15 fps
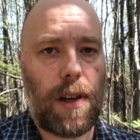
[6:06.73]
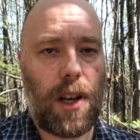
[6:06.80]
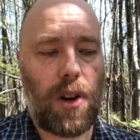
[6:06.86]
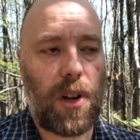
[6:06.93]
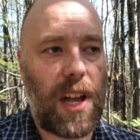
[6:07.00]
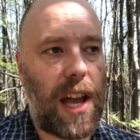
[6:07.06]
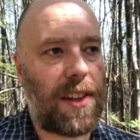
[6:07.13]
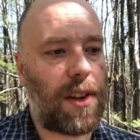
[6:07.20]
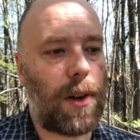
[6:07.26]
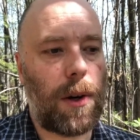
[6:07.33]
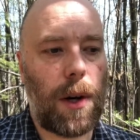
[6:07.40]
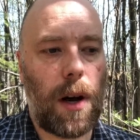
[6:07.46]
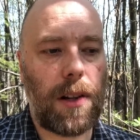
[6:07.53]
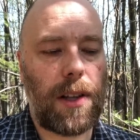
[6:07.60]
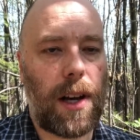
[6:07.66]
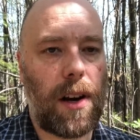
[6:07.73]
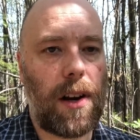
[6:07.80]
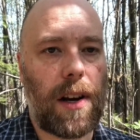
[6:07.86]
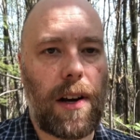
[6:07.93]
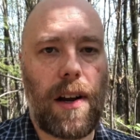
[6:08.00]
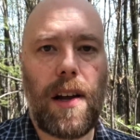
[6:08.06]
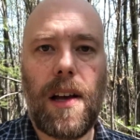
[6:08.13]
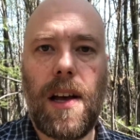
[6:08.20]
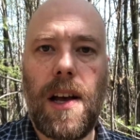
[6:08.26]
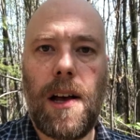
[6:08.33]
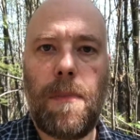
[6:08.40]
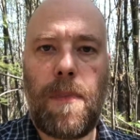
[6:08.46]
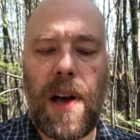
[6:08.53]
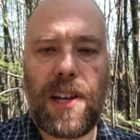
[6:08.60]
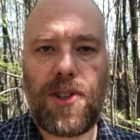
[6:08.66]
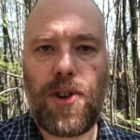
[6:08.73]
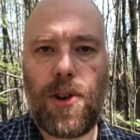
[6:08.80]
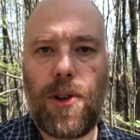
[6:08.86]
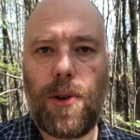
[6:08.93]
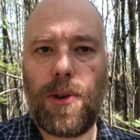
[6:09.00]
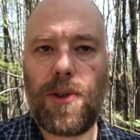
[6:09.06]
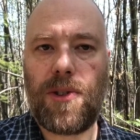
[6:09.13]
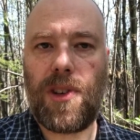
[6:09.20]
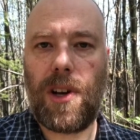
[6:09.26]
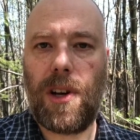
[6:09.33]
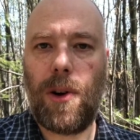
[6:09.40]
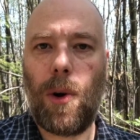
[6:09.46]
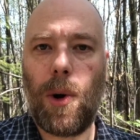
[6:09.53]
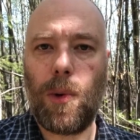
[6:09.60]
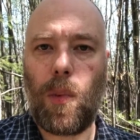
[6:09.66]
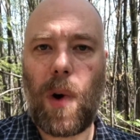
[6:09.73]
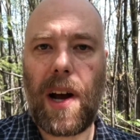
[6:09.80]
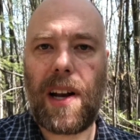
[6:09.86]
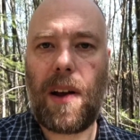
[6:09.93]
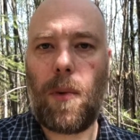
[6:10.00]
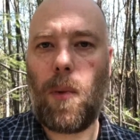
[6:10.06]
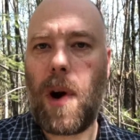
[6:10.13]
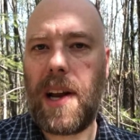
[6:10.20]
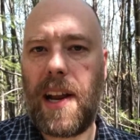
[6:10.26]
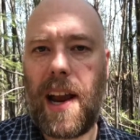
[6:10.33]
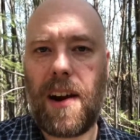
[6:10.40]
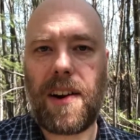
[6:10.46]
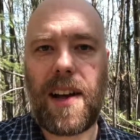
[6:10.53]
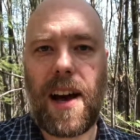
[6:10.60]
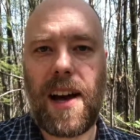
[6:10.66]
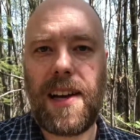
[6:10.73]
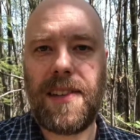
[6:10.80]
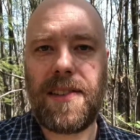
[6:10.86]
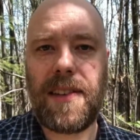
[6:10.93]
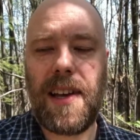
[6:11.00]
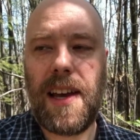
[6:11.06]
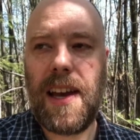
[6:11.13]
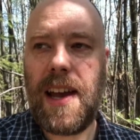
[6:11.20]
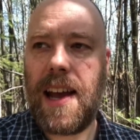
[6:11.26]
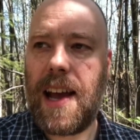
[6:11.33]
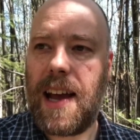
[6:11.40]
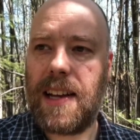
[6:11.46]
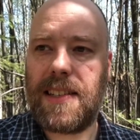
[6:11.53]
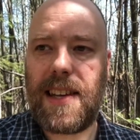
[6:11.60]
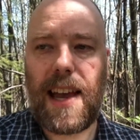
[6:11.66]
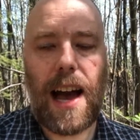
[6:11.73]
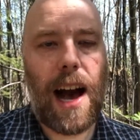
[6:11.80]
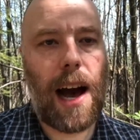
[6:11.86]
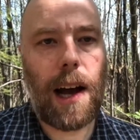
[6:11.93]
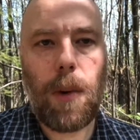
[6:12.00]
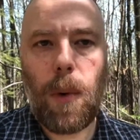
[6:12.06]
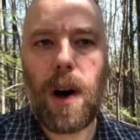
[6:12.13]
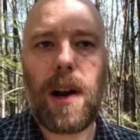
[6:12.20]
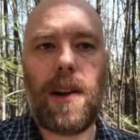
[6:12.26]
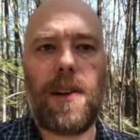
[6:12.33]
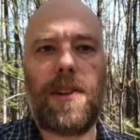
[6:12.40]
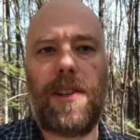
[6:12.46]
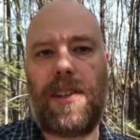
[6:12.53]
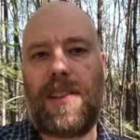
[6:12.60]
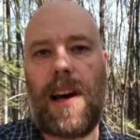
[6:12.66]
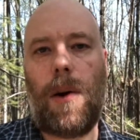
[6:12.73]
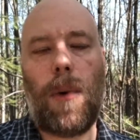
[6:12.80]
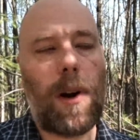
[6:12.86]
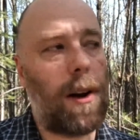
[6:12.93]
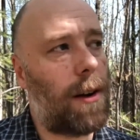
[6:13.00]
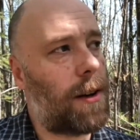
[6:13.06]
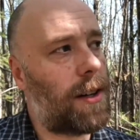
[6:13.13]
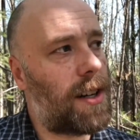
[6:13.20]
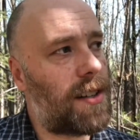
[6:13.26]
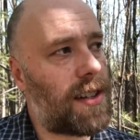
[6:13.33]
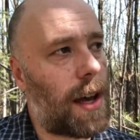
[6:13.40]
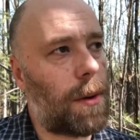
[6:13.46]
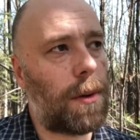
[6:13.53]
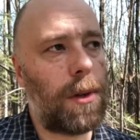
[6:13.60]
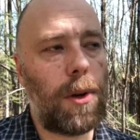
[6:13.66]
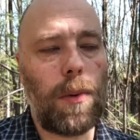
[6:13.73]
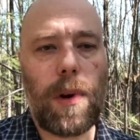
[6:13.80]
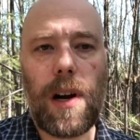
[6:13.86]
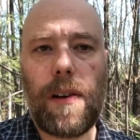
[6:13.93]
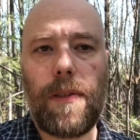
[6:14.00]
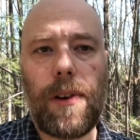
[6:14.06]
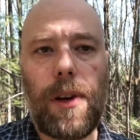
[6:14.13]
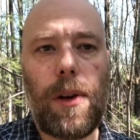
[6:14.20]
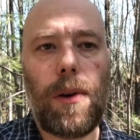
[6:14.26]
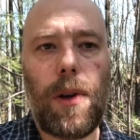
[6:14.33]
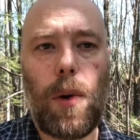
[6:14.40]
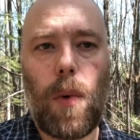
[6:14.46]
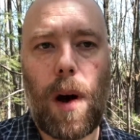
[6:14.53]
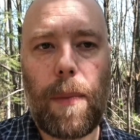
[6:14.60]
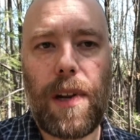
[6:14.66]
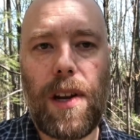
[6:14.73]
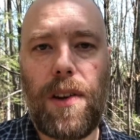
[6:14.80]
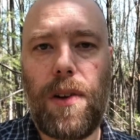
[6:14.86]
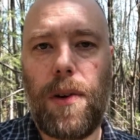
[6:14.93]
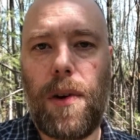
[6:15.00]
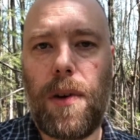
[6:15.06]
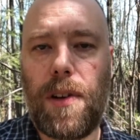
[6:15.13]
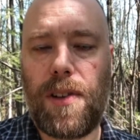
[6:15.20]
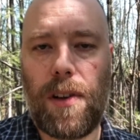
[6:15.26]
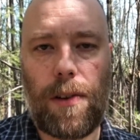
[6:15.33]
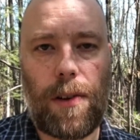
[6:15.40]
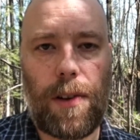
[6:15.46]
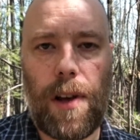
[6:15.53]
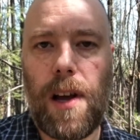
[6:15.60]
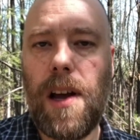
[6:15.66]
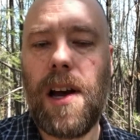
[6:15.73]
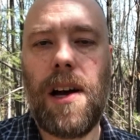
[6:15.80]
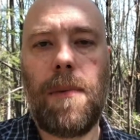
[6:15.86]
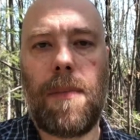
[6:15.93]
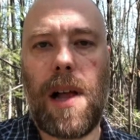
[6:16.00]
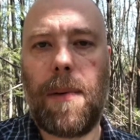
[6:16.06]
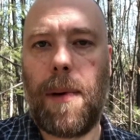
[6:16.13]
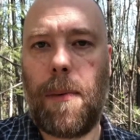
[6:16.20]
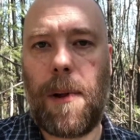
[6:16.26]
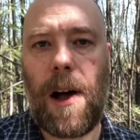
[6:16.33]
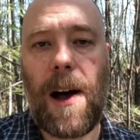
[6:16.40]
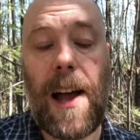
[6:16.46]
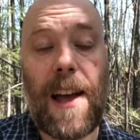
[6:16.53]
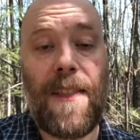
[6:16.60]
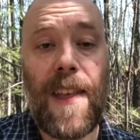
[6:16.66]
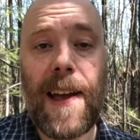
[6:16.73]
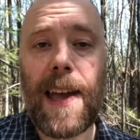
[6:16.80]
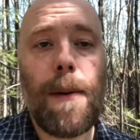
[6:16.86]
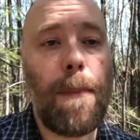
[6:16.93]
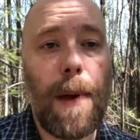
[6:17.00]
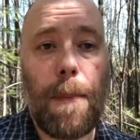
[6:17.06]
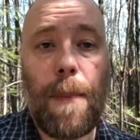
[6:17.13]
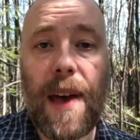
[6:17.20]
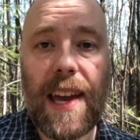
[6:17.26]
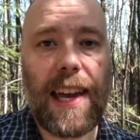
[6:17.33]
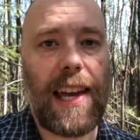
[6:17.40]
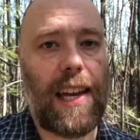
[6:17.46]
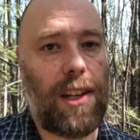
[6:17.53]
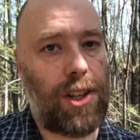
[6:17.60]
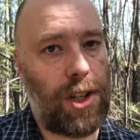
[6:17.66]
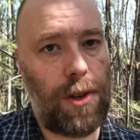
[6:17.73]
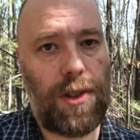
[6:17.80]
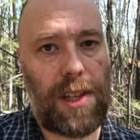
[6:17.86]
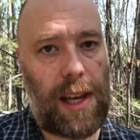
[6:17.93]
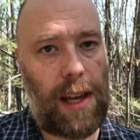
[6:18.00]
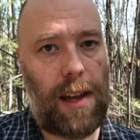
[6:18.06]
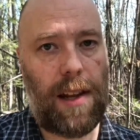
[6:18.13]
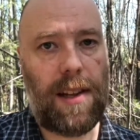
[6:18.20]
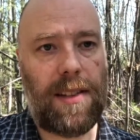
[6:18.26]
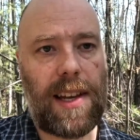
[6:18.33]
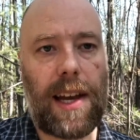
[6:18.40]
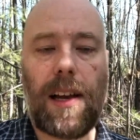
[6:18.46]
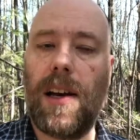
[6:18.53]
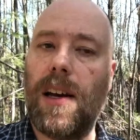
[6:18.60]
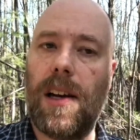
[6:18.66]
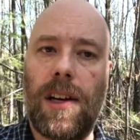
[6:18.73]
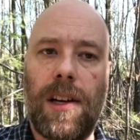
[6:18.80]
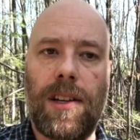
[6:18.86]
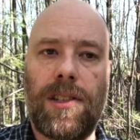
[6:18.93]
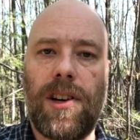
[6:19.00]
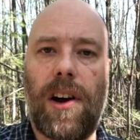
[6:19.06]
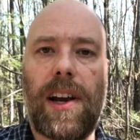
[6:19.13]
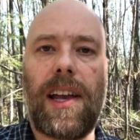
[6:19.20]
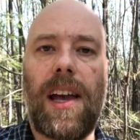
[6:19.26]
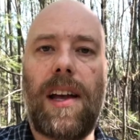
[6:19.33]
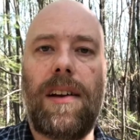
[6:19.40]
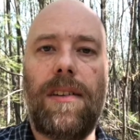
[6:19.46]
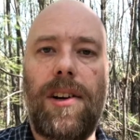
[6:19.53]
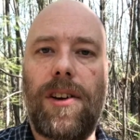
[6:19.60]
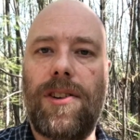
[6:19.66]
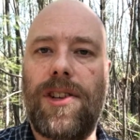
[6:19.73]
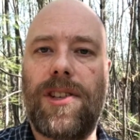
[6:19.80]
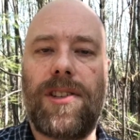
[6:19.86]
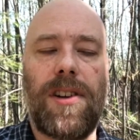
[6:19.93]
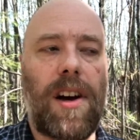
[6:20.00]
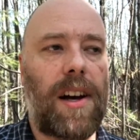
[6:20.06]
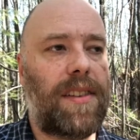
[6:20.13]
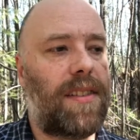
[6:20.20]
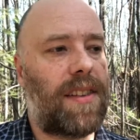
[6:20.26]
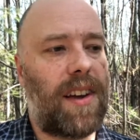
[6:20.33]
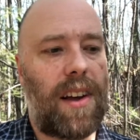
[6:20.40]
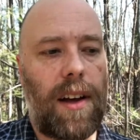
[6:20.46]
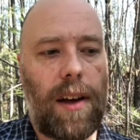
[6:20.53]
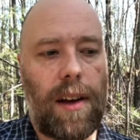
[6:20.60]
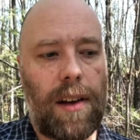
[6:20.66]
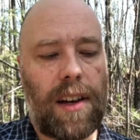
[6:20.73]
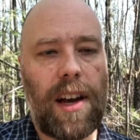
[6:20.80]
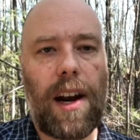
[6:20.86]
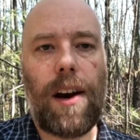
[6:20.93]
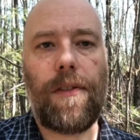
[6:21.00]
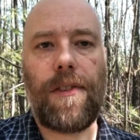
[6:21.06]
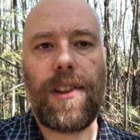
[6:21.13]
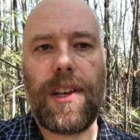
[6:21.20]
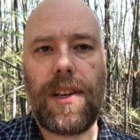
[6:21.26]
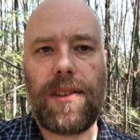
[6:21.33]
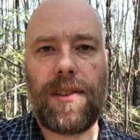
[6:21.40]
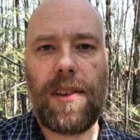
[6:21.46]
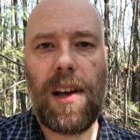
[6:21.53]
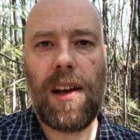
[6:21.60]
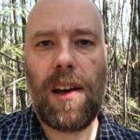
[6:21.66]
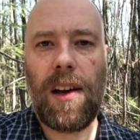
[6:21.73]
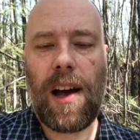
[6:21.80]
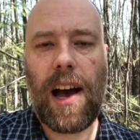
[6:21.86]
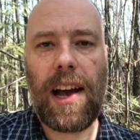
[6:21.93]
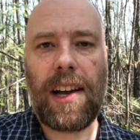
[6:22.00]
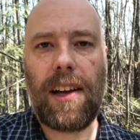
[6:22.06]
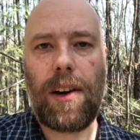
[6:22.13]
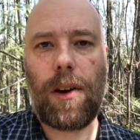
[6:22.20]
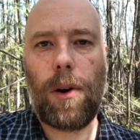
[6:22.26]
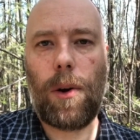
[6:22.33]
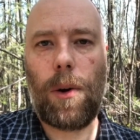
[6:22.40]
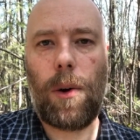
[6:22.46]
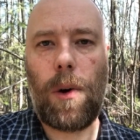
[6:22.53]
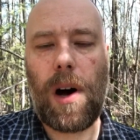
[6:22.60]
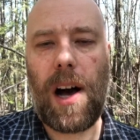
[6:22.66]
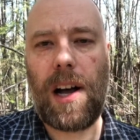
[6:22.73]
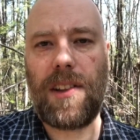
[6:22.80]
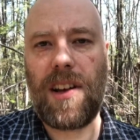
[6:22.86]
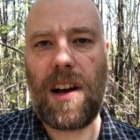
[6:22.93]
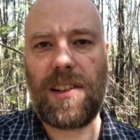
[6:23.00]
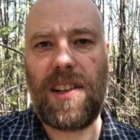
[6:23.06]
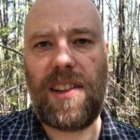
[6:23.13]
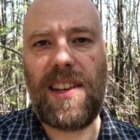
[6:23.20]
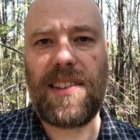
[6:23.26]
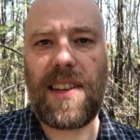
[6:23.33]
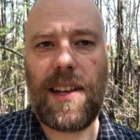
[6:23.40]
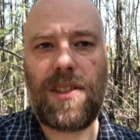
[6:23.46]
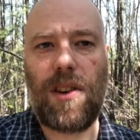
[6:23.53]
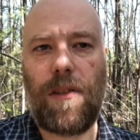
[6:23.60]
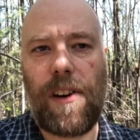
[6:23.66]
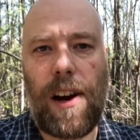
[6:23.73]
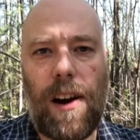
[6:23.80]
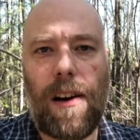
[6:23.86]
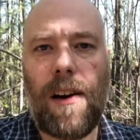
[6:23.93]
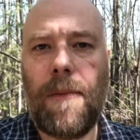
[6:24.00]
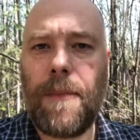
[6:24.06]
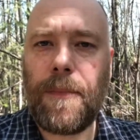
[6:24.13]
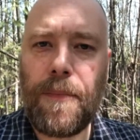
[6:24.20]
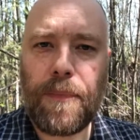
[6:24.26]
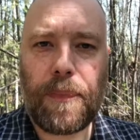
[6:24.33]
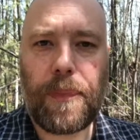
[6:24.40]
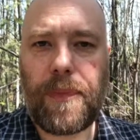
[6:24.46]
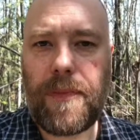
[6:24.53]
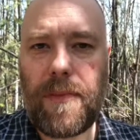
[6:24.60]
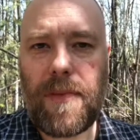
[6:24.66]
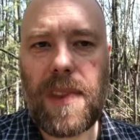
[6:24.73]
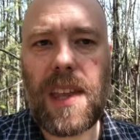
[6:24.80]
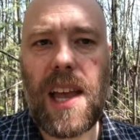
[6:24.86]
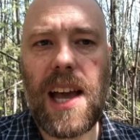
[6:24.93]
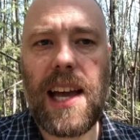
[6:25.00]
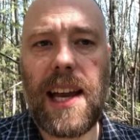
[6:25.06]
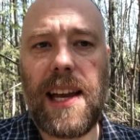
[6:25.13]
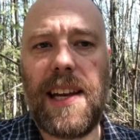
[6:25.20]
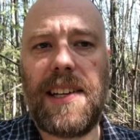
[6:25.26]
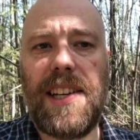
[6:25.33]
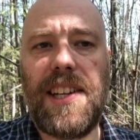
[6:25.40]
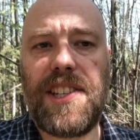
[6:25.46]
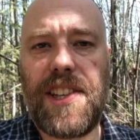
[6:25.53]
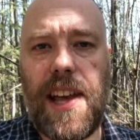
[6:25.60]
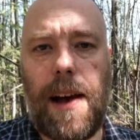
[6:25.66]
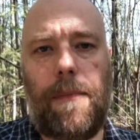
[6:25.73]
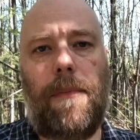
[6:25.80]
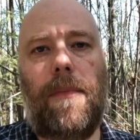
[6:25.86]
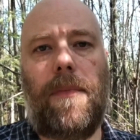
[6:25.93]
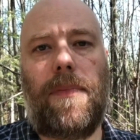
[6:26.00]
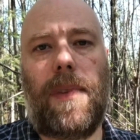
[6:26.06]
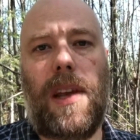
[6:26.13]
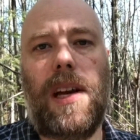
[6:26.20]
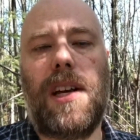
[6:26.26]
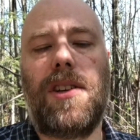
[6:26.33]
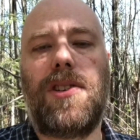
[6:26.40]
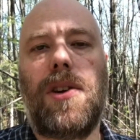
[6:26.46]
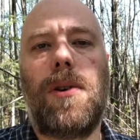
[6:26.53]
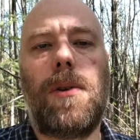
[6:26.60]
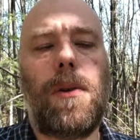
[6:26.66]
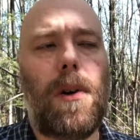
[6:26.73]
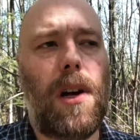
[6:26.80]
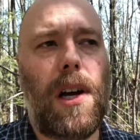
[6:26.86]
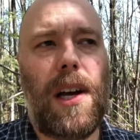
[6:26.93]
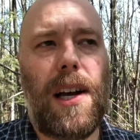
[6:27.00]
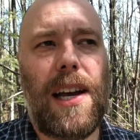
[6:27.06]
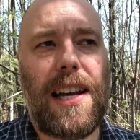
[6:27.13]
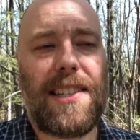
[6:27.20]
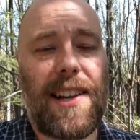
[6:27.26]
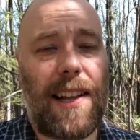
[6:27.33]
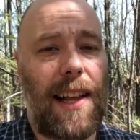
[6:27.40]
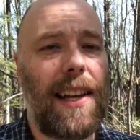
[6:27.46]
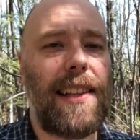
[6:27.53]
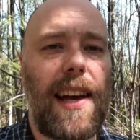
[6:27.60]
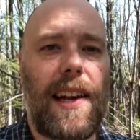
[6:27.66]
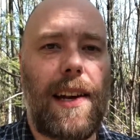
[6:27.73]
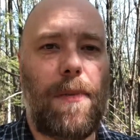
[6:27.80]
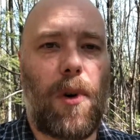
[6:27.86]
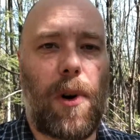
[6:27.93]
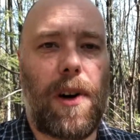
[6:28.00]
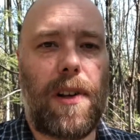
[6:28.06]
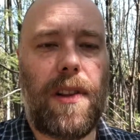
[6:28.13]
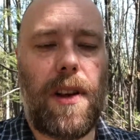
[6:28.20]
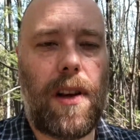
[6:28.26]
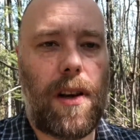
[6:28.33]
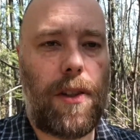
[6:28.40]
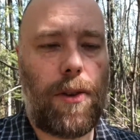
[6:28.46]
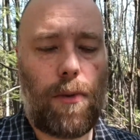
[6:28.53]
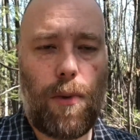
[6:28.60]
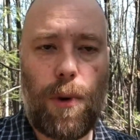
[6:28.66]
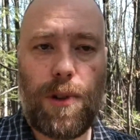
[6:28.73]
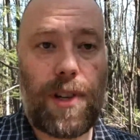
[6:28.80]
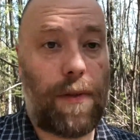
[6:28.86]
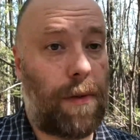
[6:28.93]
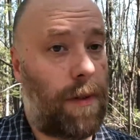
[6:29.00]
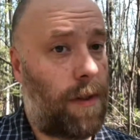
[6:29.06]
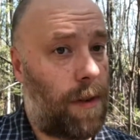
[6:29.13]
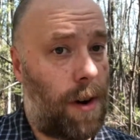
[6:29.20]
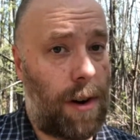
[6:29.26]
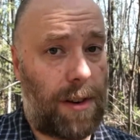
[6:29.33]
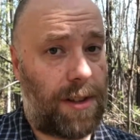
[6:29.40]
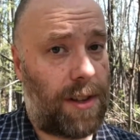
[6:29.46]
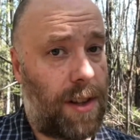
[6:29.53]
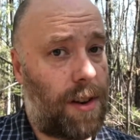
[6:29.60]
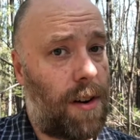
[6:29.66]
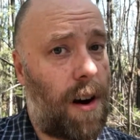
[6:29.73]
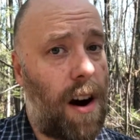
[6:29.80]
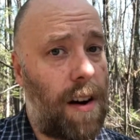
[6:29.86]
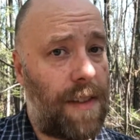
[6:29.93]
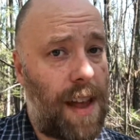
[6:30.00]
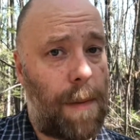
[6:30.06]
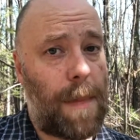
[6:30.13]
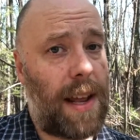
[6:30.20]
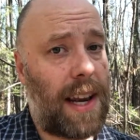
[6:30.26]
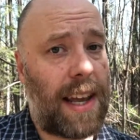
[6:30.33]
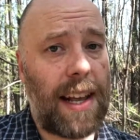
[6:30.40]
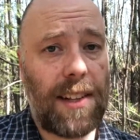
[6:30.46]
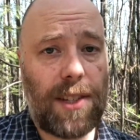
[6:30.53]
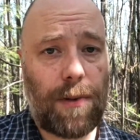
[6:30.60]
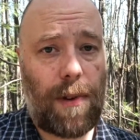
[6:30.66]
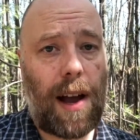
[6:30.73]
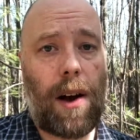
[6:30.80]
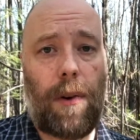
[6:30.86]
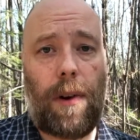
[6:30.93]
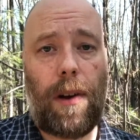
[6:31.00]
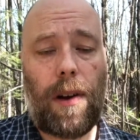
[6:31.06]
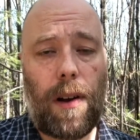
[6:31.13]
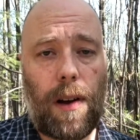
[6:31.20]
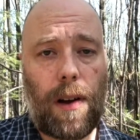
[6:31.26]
You had to go out there and pester those old white-haired guys and say, I want to learn this, I want to learn this, I will do whatever you want me to do to learn, blah, blah, blah. And they could be picky and choosy. It's like, sorry, kid, you're just not cut out for this. I'm going to go talk to these kids over here. I'm going to teach them. So it's not like that anymore. The roles have reversed. There aren't that many kids around.